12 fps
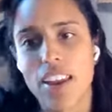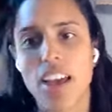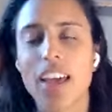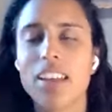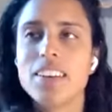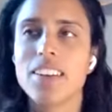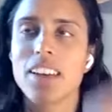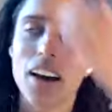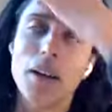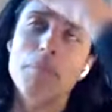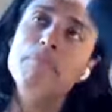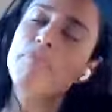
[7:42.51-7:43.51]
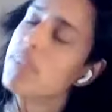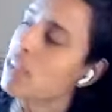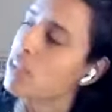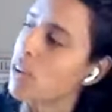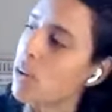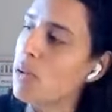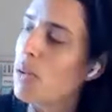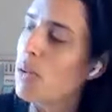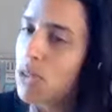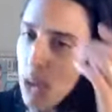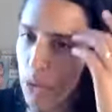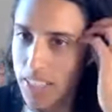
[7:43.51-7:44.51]
And, and um, so
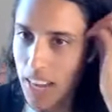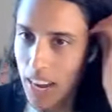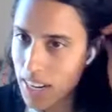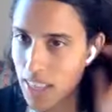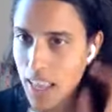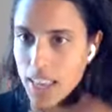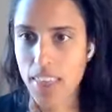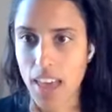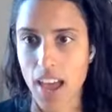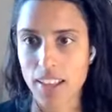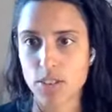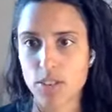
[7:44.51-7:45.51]
so it's kind of like that.